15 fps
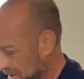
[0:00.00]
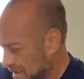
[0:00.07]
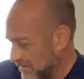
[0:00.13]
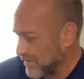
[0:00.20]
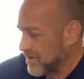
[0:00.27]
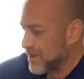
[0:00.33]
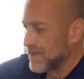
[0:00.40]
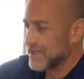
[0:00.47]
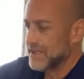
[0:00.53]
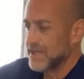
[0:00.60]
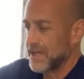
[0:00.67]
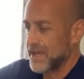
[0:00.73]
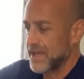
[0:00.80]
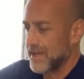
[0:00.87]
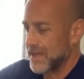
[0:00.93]
I've got
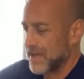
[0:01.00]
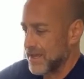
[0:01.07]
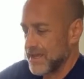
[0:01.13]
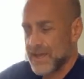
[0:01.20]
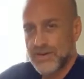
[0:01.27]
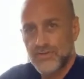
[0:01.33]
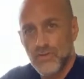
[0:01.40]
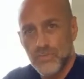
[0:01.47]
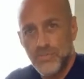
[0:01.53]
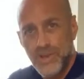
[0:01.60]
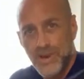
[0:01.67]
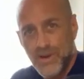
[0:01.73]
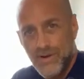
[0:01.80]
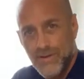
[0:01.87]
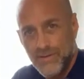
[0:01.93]
an extra
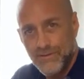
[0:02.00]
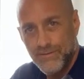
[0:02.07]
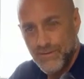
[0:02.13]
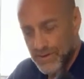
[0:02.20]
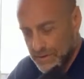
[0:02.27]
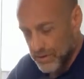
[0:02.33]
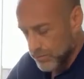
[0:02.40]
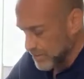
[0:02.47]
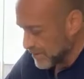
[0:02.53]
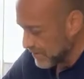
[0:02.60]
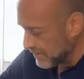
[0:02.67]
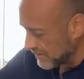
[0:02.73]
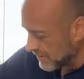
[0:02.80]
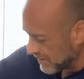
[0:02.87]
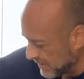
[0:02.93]
pair of
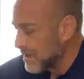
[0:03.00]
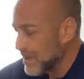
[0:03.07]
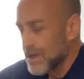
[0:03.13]
underwear.